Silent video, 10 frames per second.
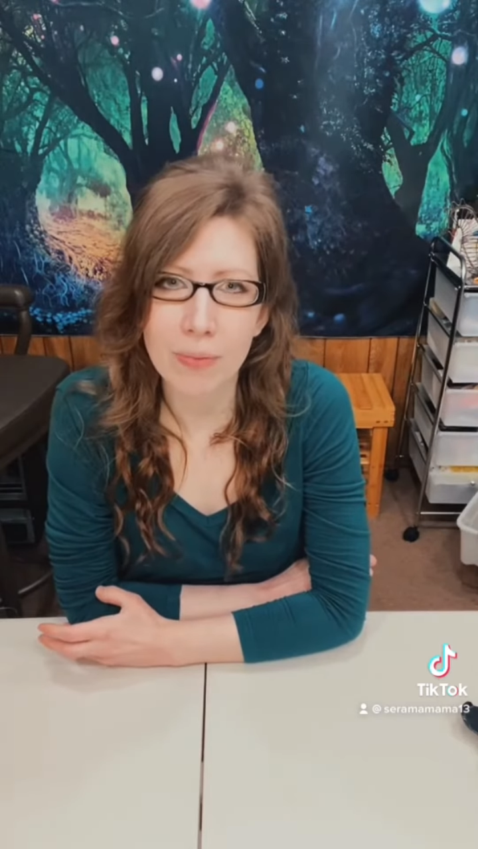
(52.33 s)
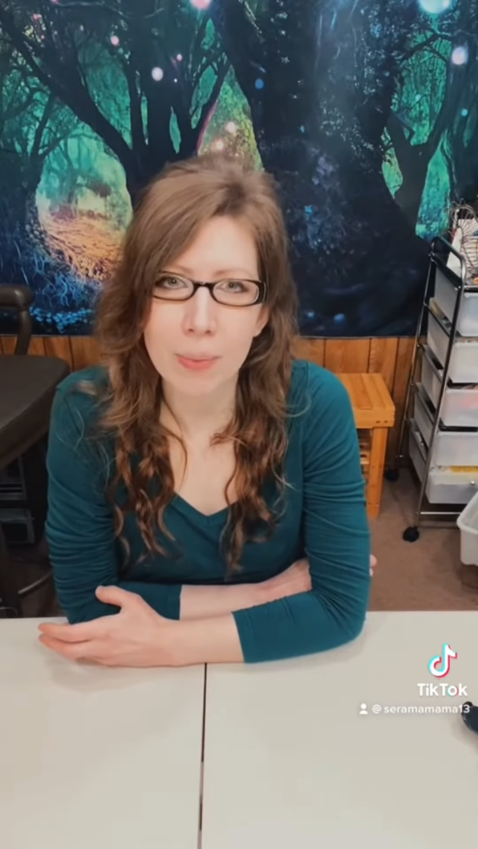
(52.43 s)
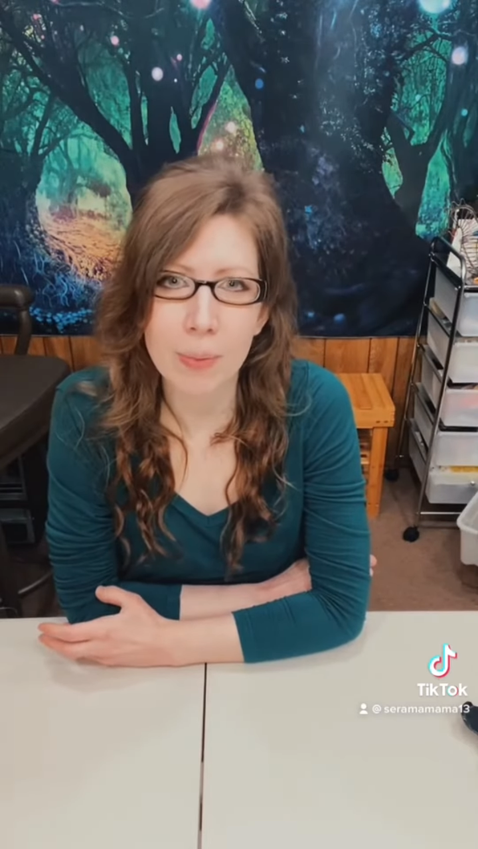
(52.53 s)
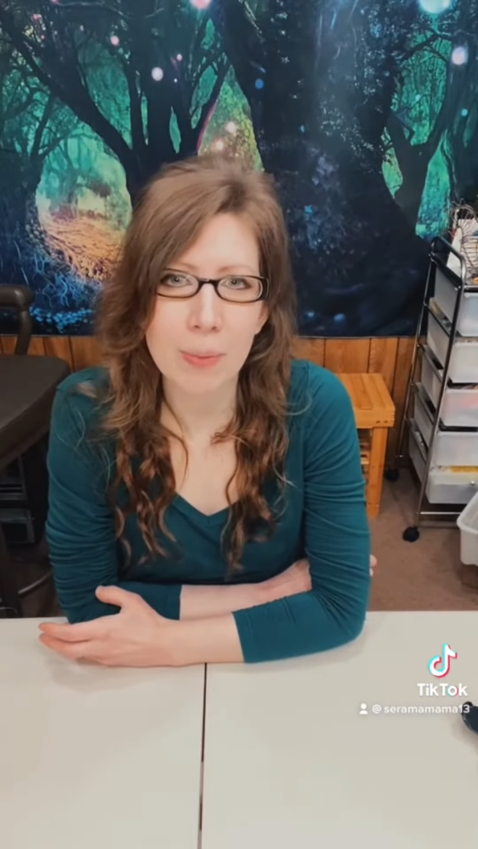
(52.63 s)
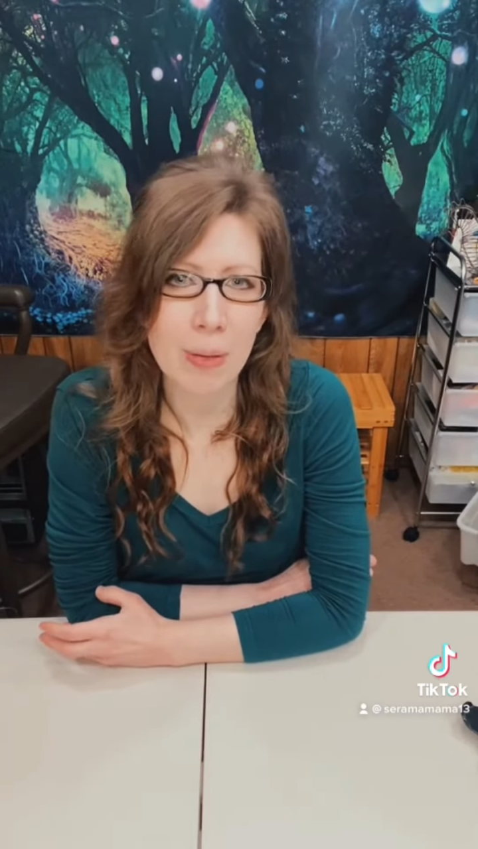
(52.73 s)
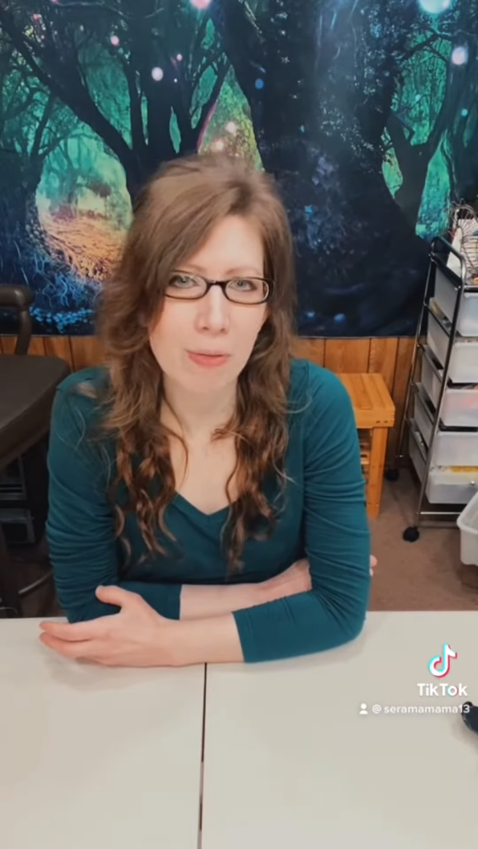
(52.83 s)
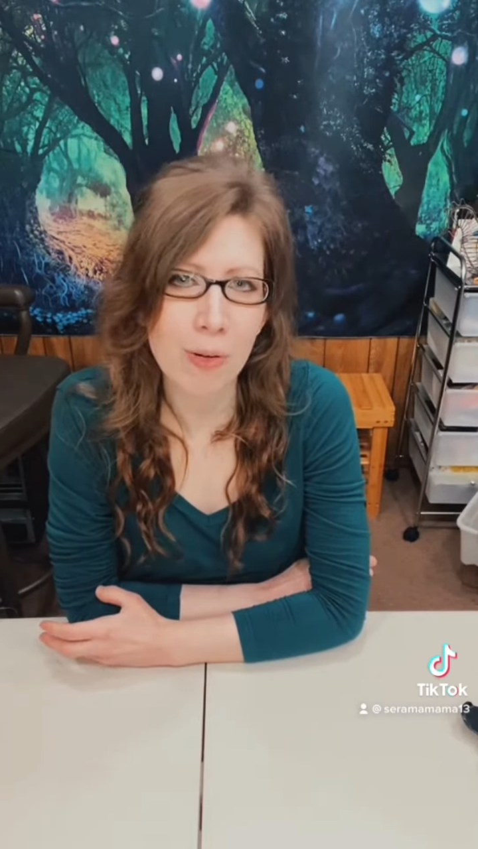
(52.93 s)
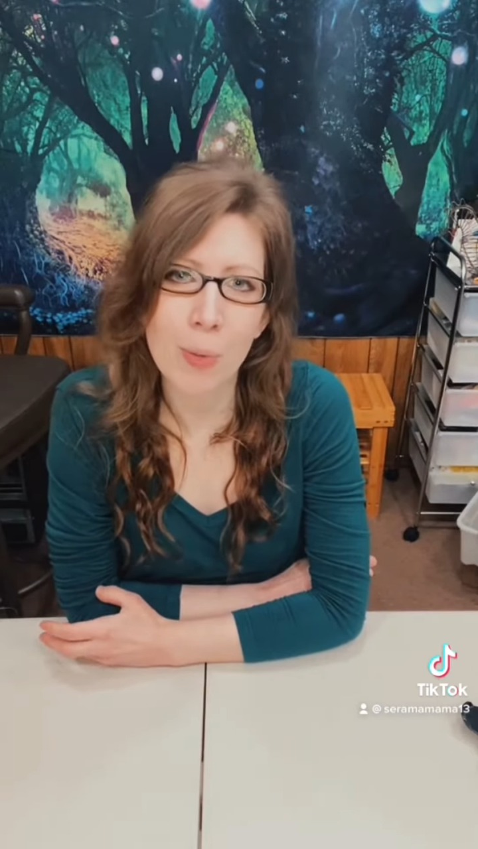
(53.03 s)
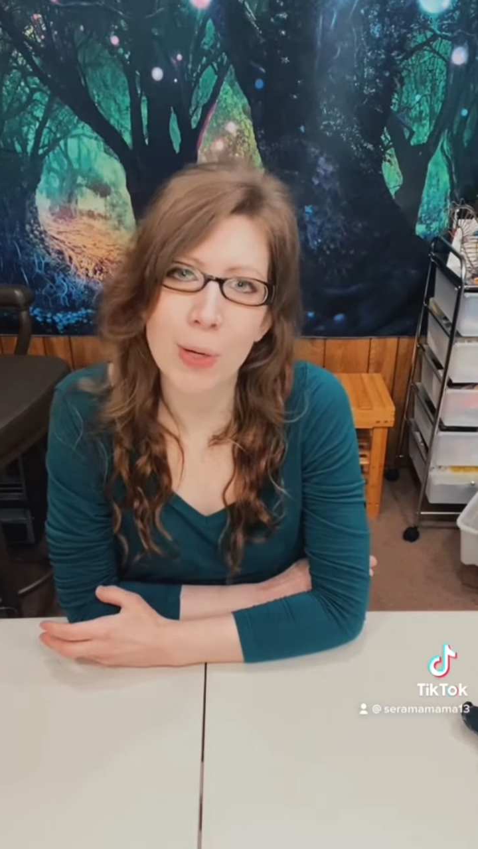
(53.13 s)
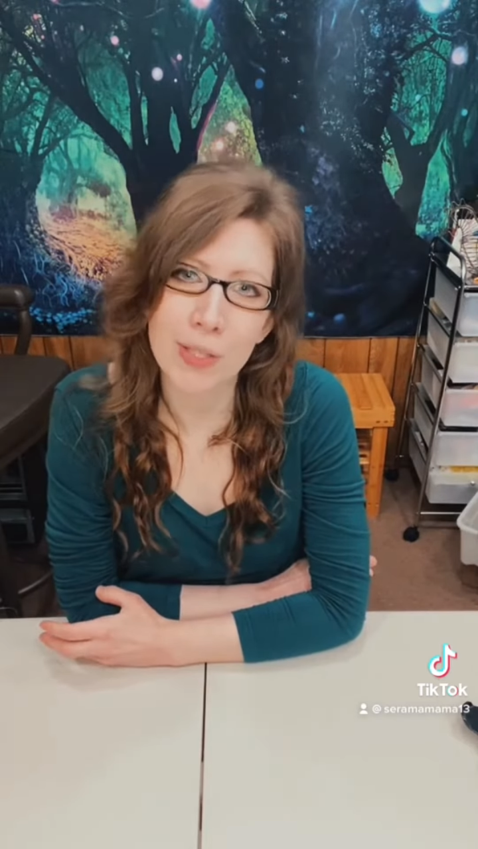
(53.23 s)
would be for
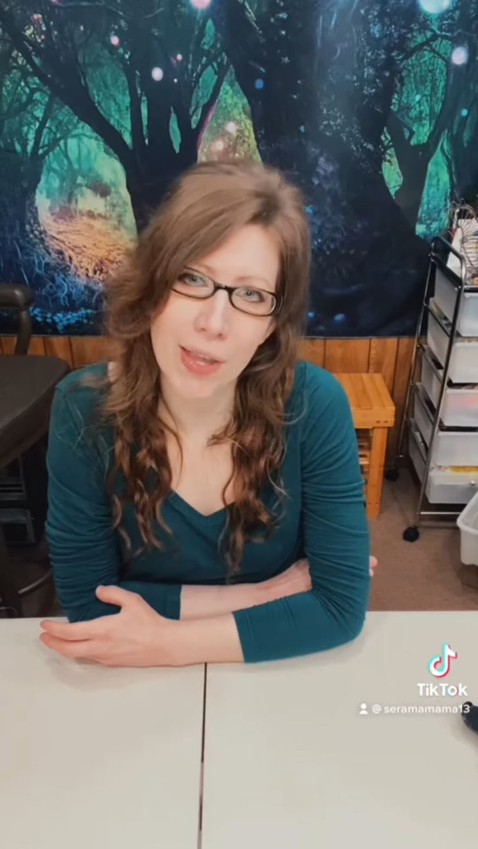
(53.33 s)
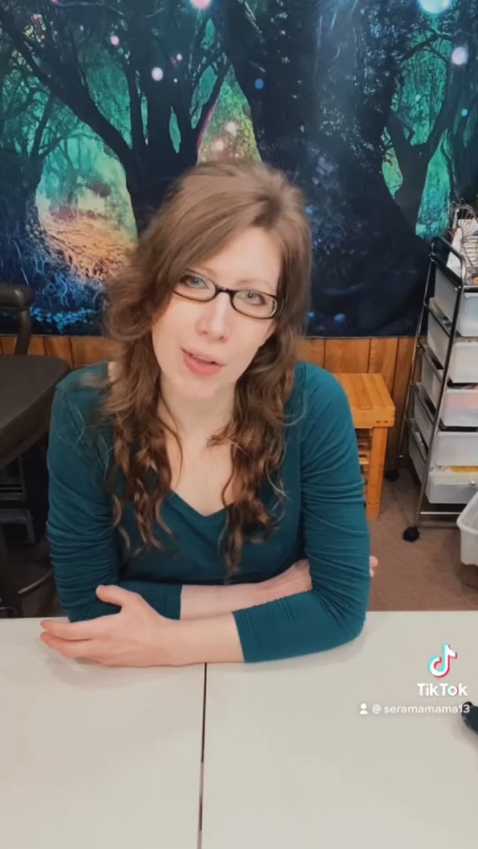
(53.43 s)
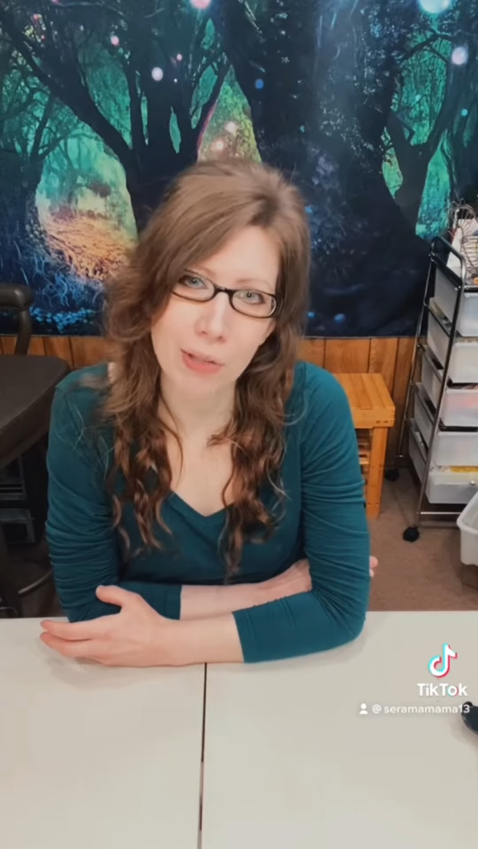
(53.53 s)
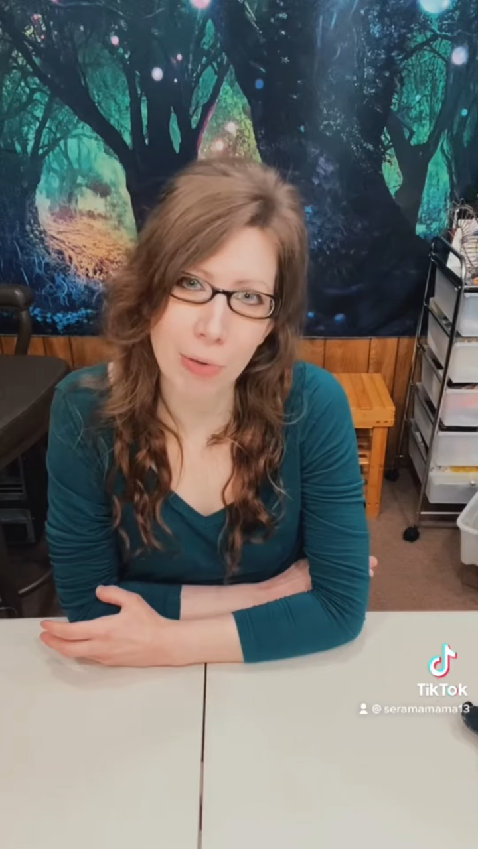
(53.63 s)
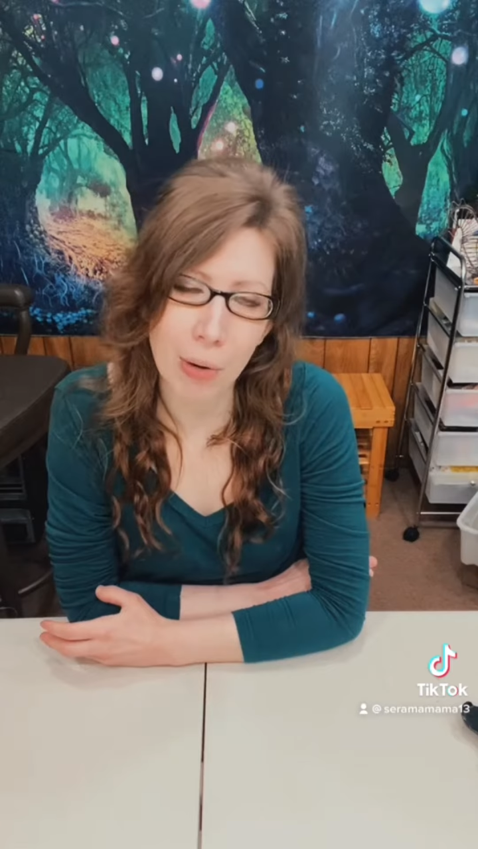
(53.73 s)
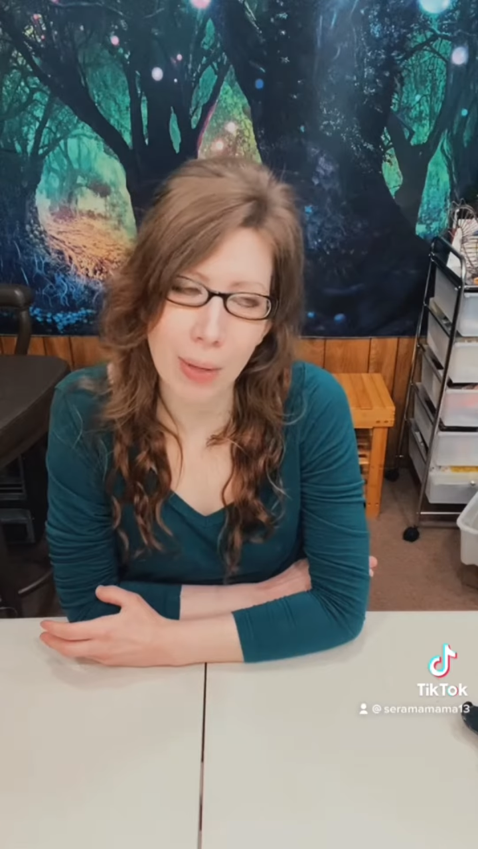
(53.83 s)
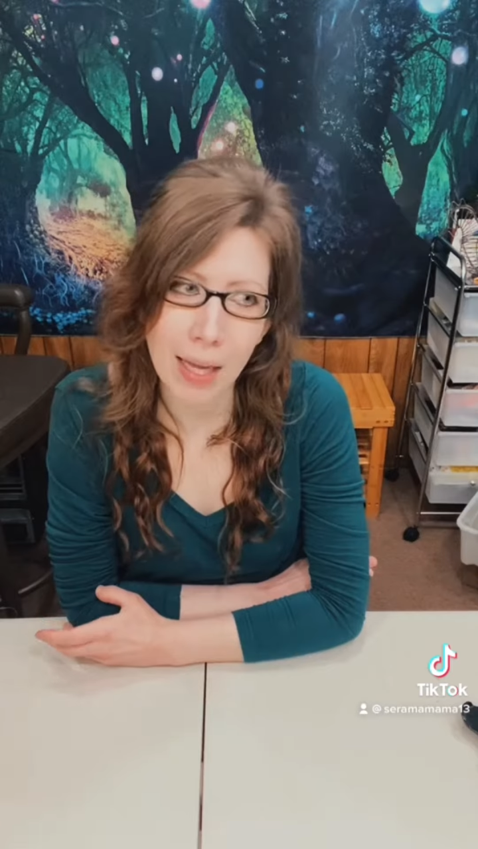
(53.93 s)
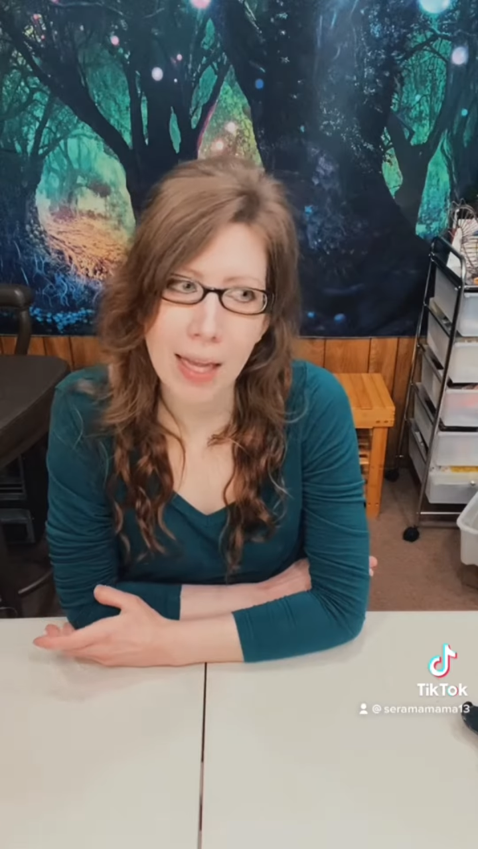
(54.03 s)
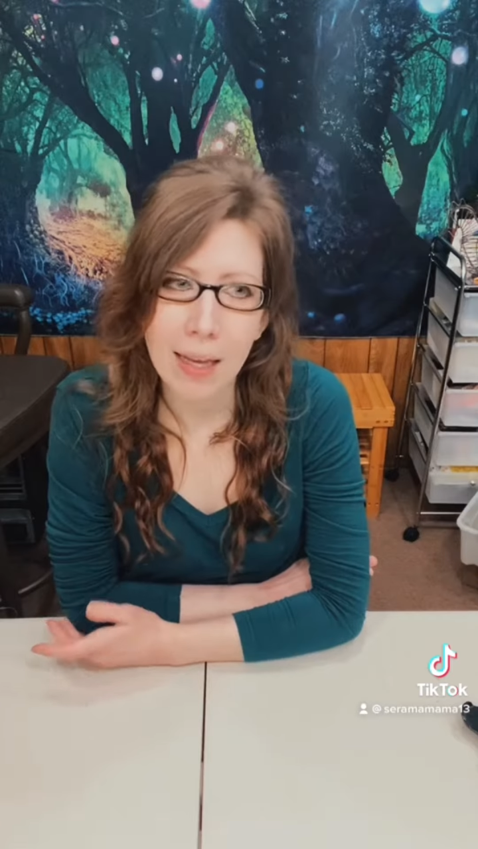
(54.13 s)
more southern growing.